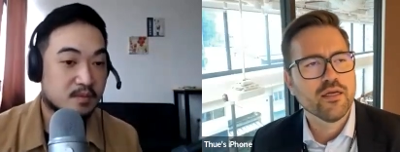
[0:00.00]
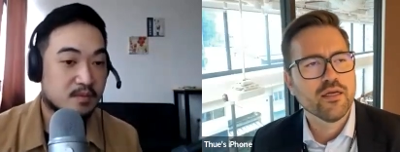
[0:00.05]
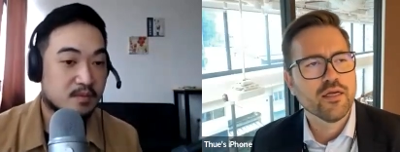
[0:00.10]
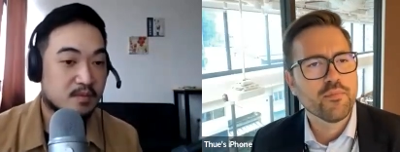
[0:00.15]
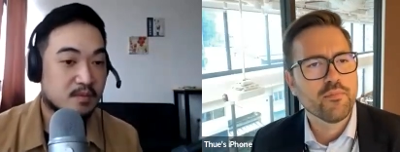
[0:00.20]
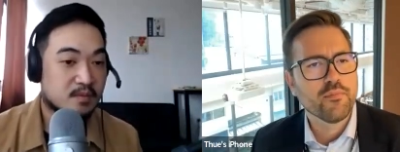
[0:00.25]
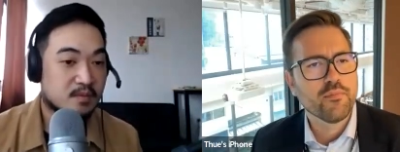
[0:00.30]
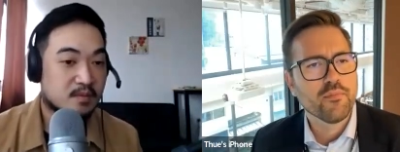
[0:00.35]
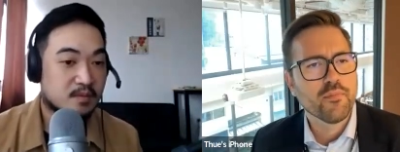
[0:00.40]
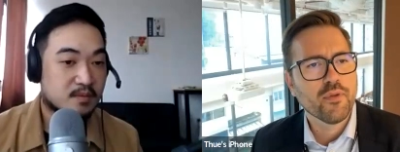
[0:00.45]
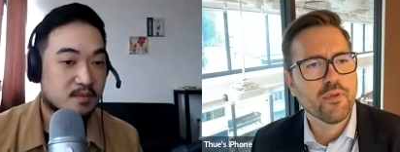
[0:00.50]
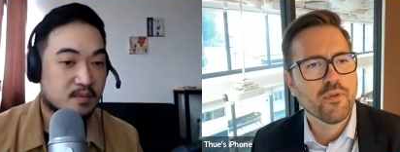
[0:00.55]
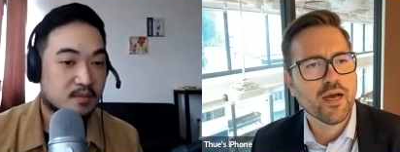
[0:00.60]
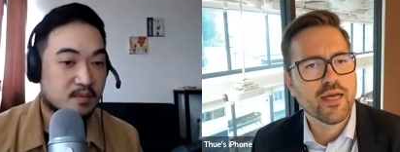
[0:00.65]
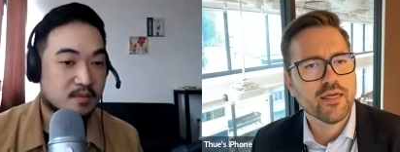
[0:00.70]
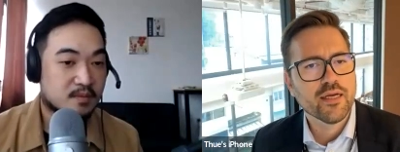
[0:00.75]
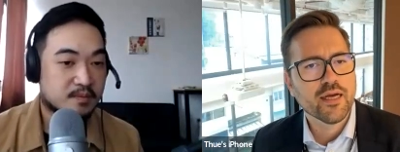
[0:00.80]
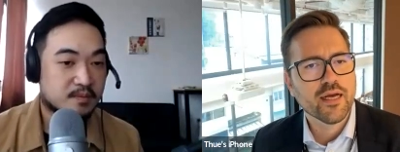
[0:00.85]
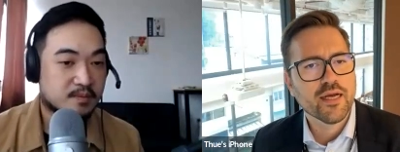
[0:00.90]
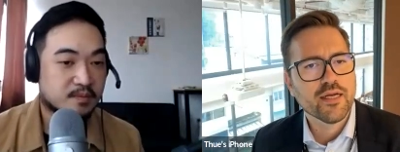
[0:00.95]
Speaker 1: Um,
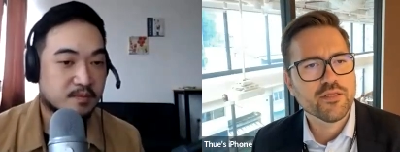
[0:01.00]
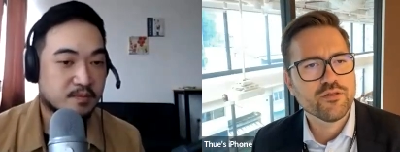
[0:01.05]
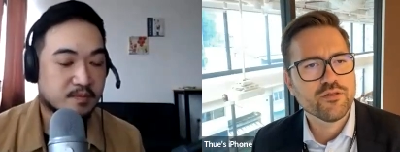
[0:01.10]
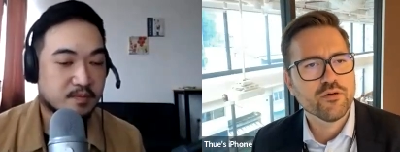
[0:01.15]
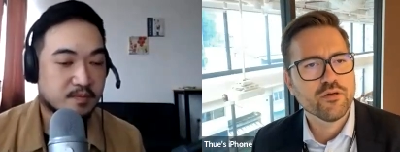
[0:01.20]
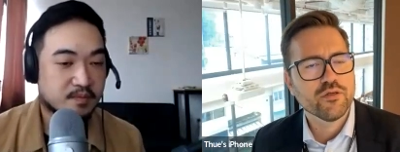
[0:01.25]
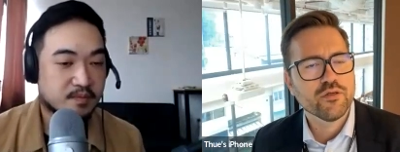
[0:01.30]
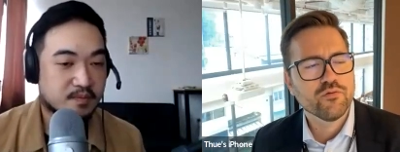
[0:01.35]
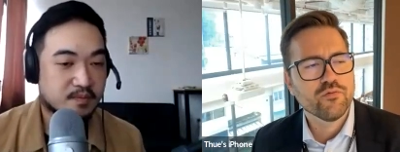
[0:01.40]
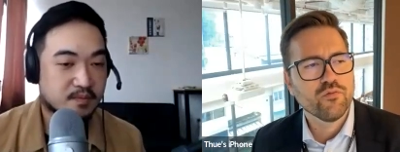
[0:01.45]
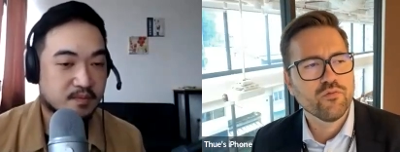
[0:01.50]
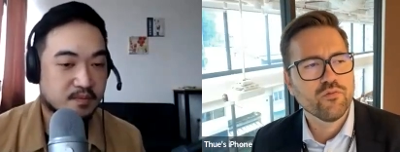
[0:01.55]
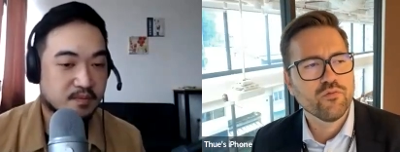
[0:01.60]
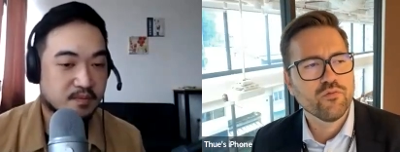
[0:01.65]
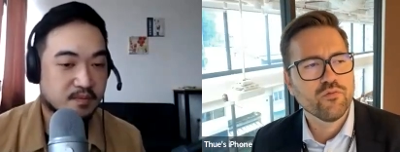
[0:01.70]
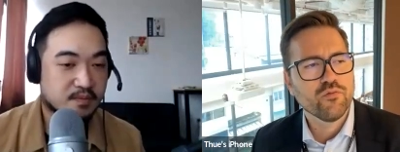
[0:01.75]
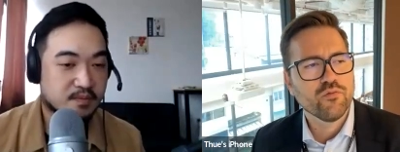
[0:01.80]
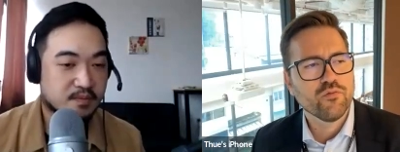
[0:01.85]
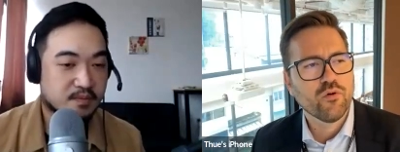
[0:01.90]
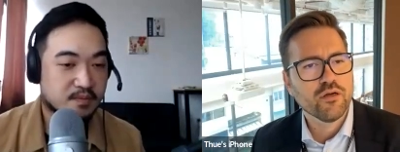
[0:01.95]
I, I joined
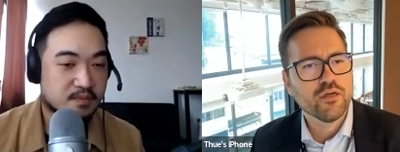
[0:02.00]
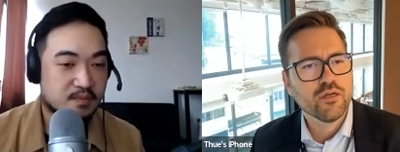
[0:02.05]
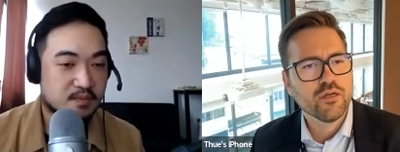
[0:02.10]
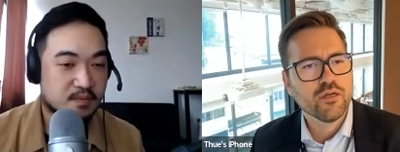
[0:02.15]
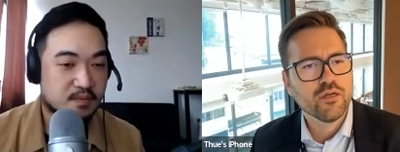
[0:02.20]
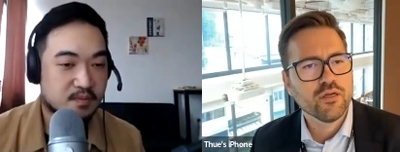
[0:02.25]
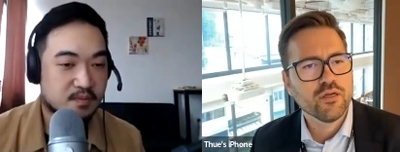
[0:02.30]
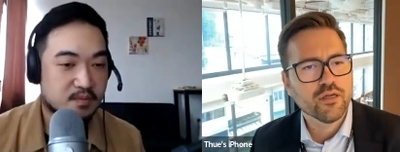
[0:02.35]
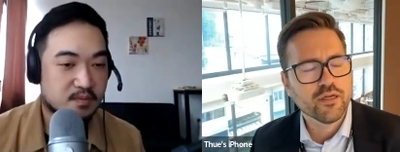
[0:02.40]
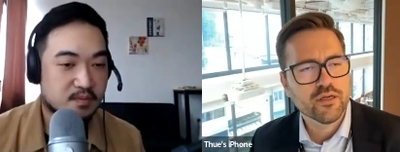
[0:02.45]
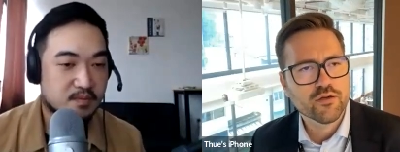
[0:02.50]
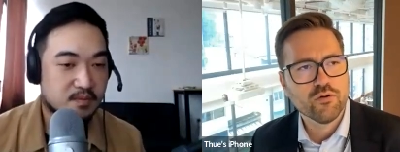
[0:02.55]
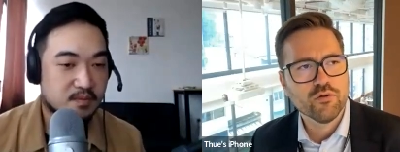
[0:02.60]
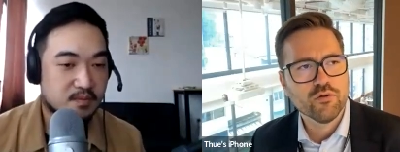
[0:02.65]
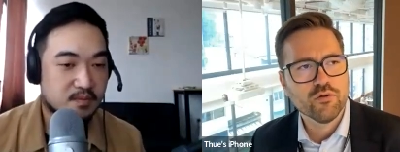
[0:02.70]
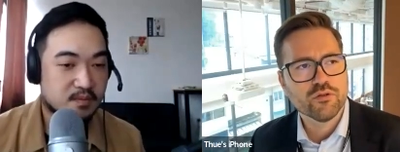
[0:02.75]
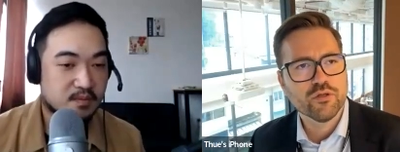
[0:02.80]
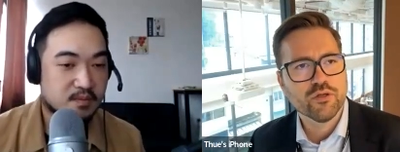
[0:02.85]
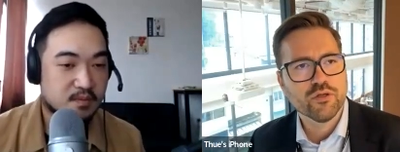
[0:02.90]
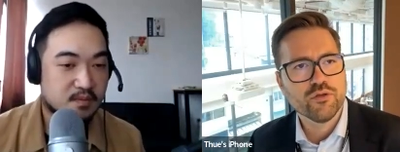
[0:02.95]
one
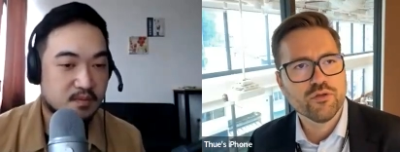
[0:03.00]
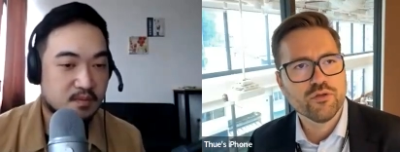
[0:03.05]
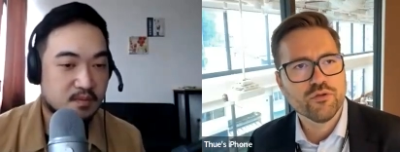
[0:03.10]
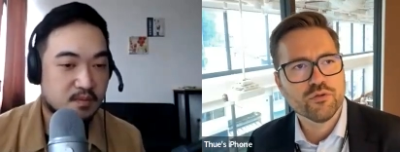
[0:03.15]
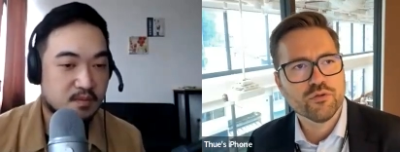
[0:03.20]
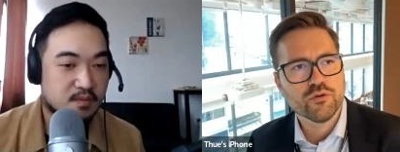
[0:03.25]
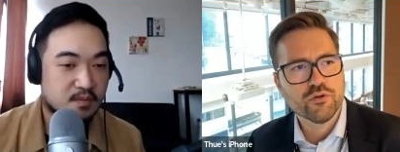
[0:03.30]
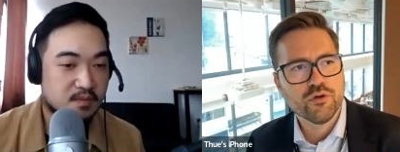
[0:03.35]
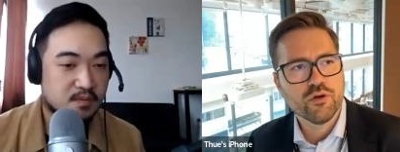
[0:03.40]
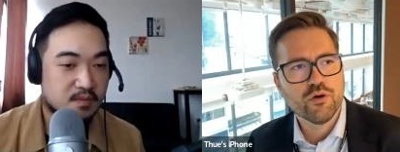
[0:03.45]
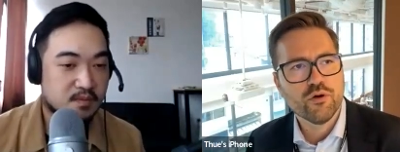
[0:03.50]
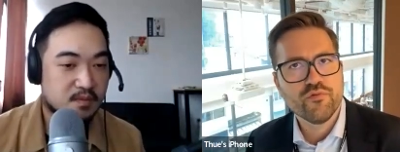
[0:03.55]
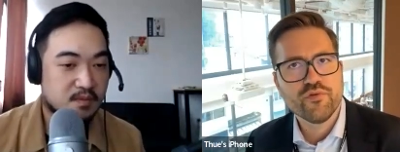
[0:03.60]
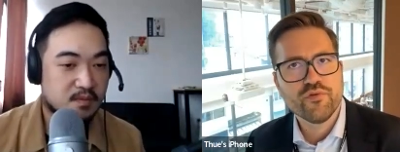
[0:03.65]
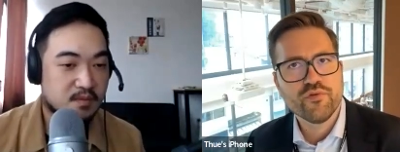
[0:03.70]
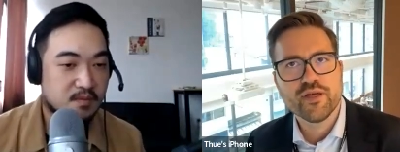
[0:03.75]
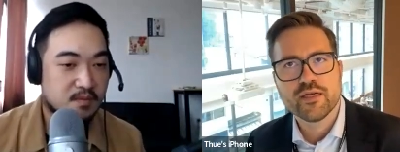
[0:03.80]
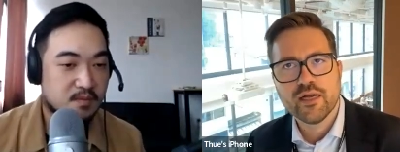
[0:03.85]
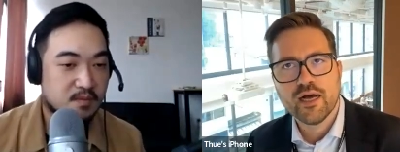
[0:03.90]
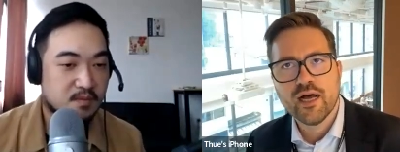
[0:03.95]
uh, called uh, "You
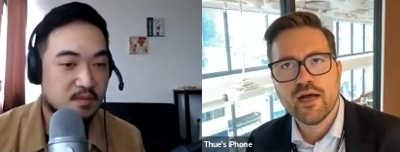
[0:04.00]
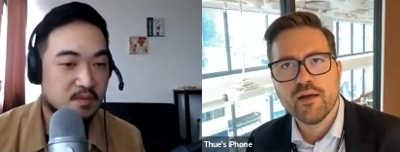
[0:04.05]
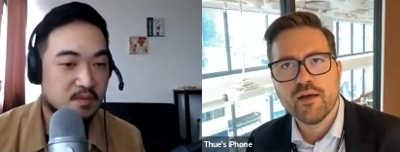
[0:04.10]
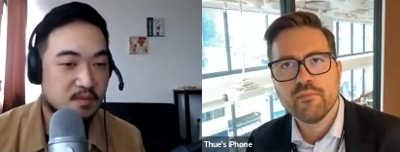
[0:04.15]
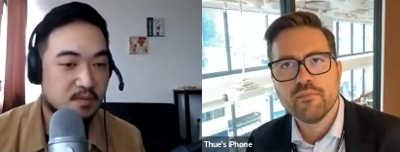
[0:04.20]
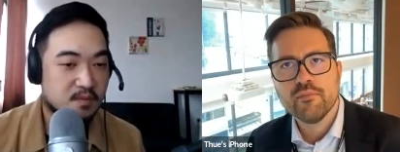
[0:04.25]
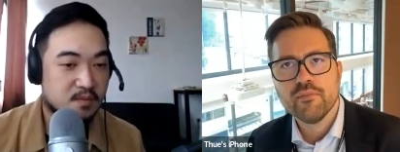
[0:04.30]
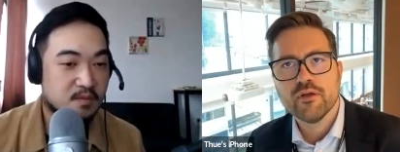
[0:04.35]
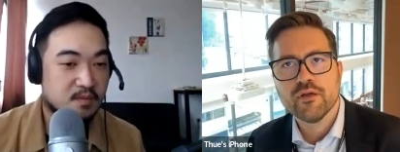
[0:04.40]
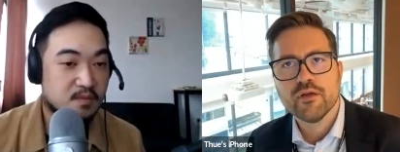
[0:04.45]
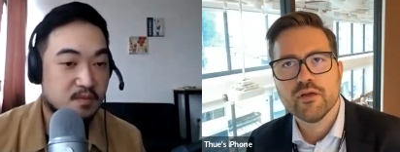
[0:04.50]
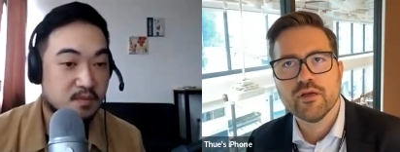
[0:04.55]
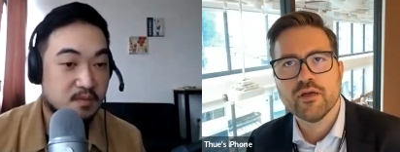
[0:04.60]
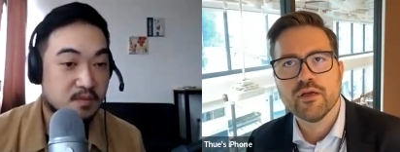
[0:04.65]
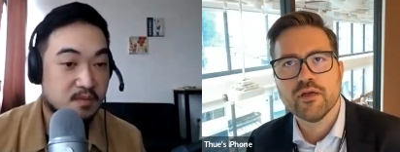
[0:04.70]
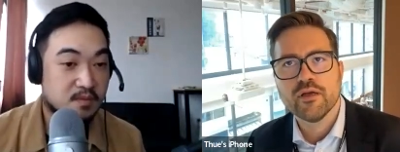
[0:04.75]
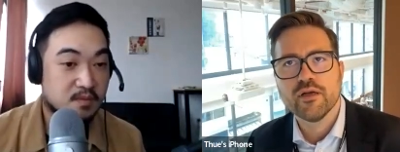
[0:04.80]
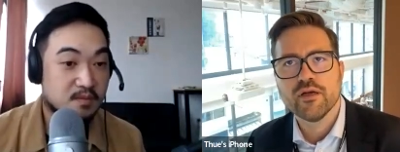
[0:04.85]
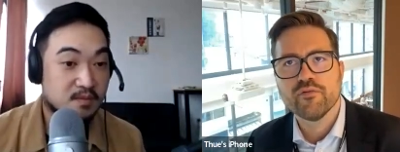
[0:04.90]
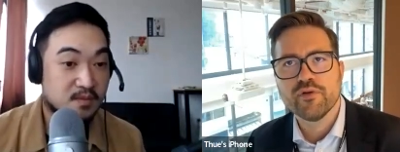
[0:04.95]
Don't Know
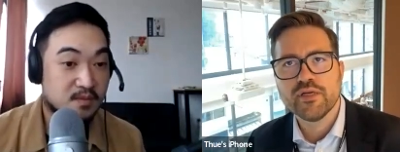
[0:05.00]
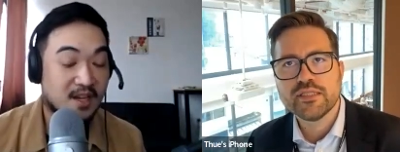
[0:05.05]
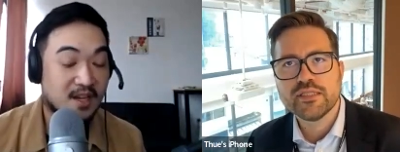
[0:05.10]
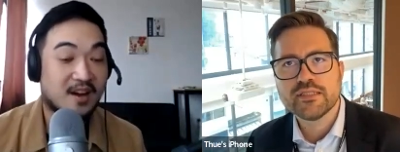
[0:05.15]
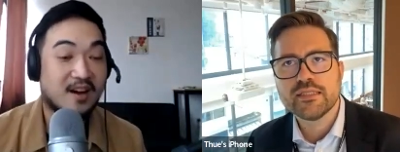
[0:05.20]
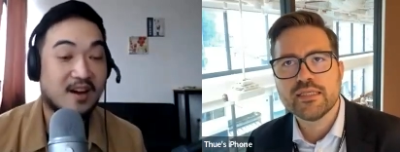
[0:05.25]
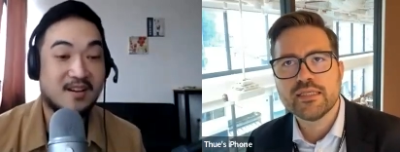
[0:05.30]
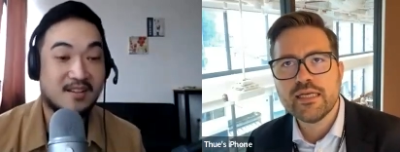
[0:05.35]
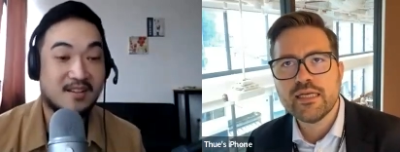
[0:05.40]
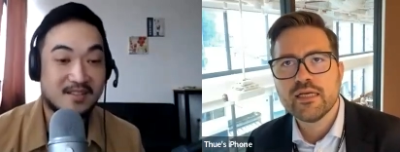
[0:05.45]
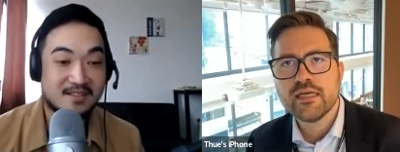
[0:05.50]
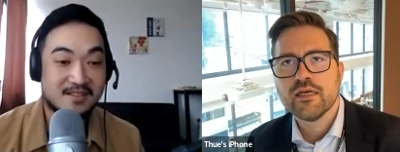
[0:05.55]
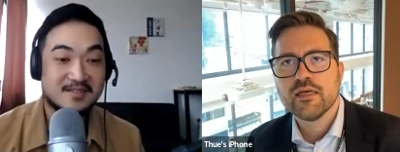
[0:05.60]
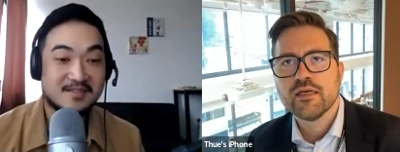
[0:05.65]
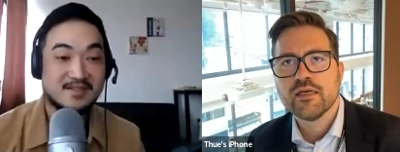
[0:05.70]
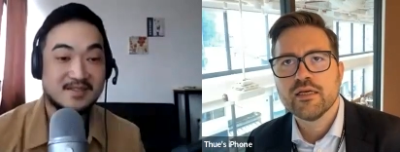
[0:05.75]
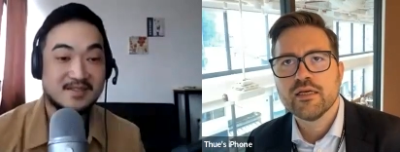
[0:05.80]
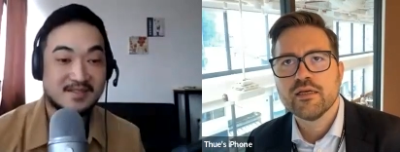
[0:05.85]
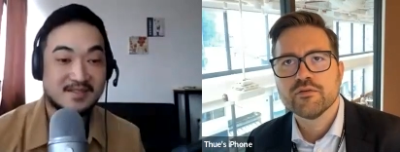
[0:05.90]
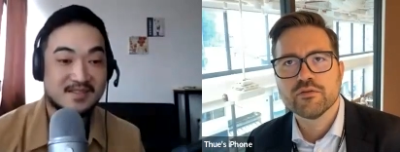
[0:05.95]
Vietnam" uh, oh.
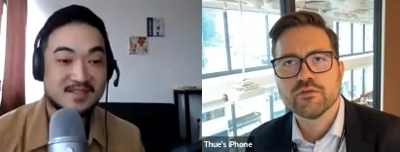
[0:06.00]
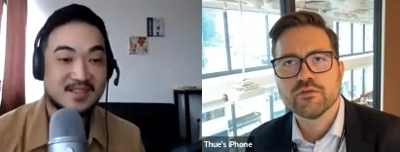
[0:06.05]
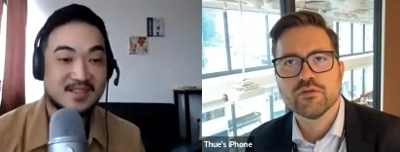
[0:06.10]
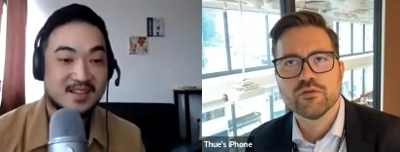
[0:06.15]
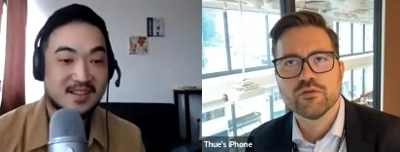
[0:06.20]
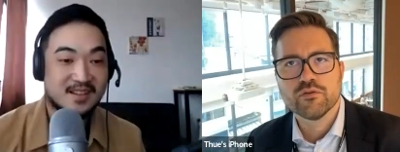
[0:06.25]
recently.